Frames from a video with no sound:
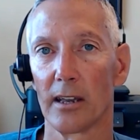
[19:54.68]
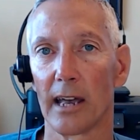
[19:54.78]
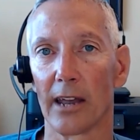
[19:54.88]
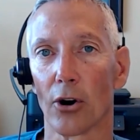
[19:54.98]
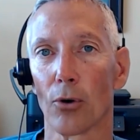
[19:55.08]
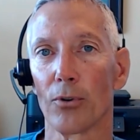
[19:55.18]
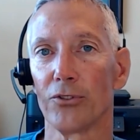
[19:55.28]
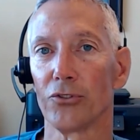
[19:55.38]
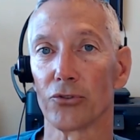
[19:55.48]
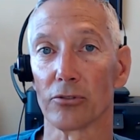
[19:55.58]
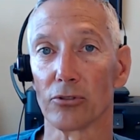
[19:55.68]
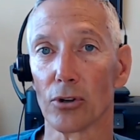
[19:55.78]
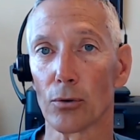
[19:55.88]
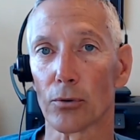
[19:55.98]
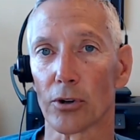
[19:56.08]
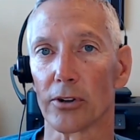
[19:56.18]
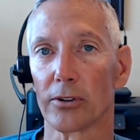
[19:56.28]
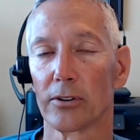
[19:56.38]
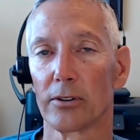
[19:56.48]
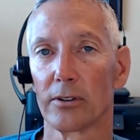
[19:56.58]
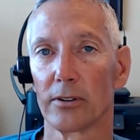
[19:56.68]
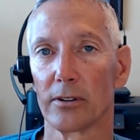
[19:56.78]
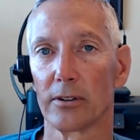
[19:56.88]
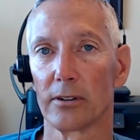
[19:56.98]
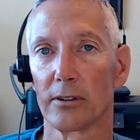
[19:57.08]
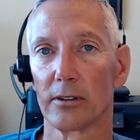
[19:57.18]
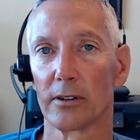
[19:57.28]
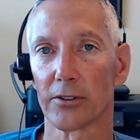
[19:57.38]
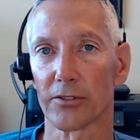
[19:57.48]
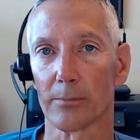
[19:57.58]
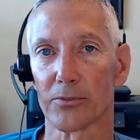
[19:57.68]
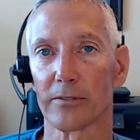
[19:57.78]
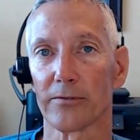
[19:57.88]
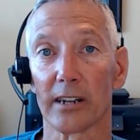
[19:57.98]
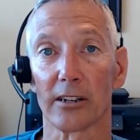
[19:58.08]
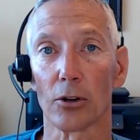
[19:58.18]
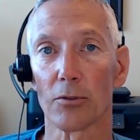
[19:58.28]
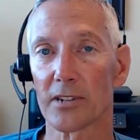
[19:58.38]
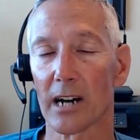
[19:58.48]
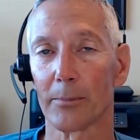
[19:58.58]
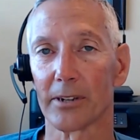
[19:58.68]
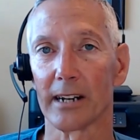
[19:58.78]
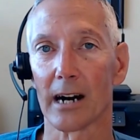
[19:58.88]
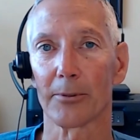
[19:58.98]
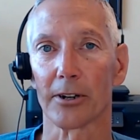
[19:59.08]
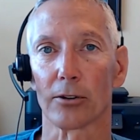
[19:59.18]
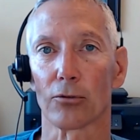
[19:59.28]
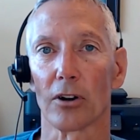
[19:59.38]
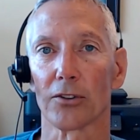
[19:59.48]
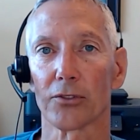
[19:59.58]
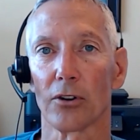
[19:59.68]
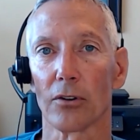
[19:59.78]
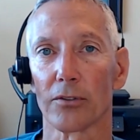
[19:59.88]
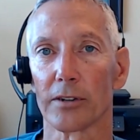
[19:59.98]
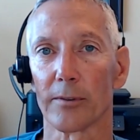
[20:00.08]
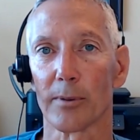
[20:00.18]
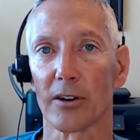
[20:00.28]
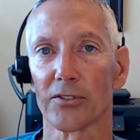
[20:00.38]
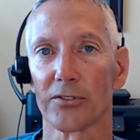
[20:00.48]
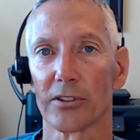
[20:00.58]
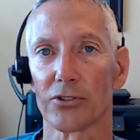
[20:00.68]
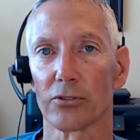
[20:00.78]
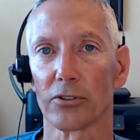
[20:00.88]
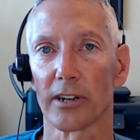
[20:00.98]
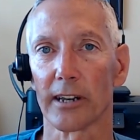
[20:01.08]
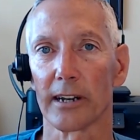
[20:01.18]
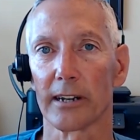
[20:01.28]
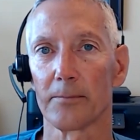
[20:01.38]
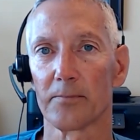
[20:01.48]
and always use a lower assumption, find the lowest common denominator across all the different policies that you're looking at.